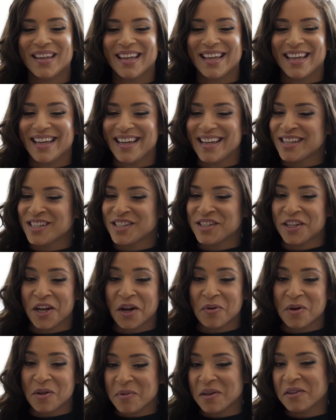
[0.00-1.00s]
He's
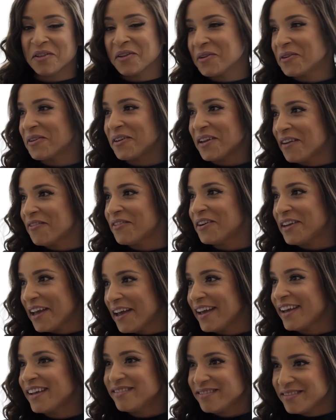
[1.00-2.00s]
there with me literally every
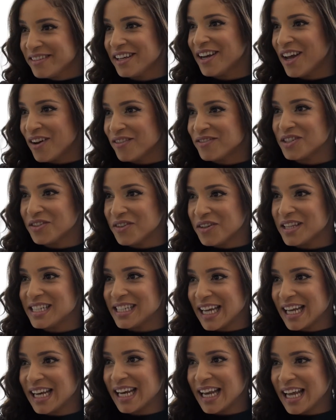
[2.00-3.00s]
day, doing the
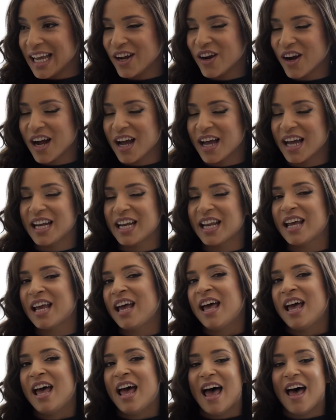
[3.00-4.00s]
day-to-day grind.
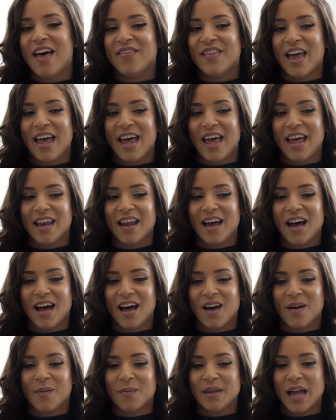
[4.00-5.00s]
And then
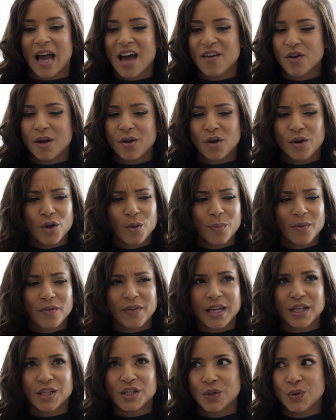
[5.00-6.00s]
I have a group of
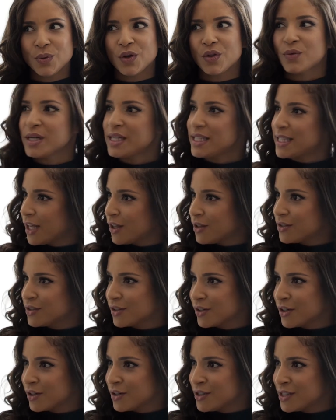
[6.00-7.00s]
like 2 or 3 sales
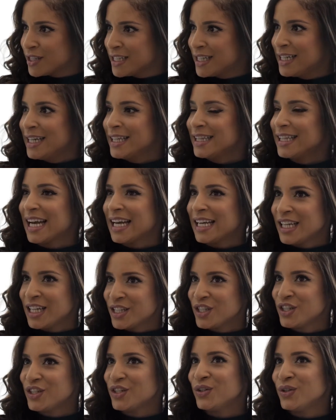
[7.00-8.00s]
girls that I
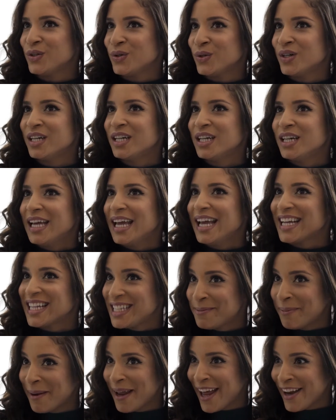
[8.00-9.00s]
need to
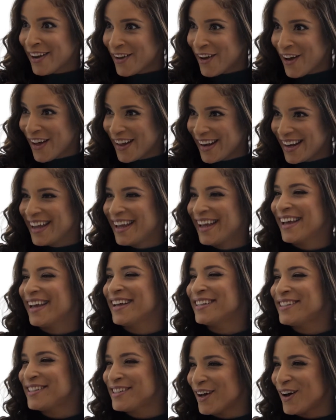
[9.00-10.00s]
expand on.
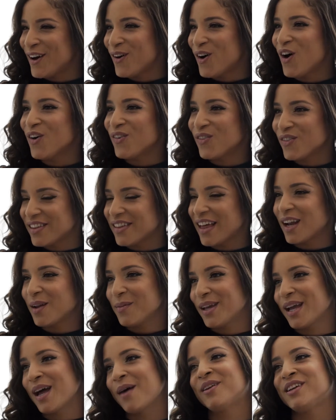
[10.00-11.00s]
So hopefully that'll
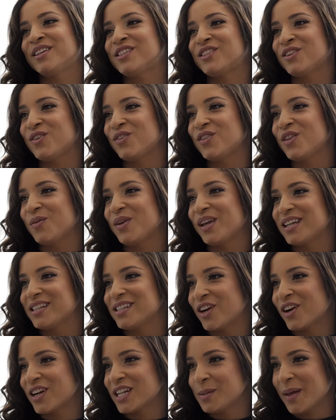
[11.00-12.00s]
be coming soon, that we can
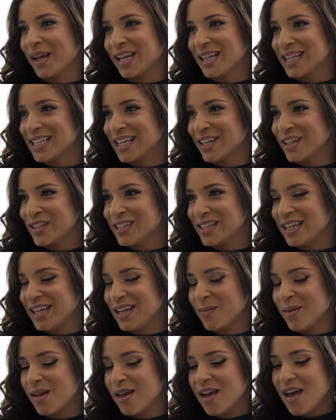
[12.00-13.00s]
start expanding the sales
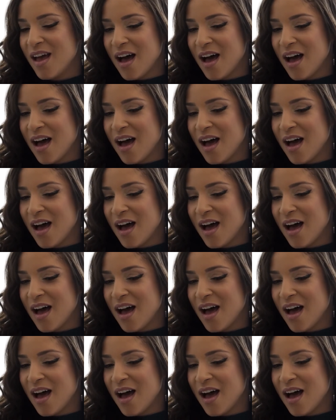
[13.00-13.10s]
team.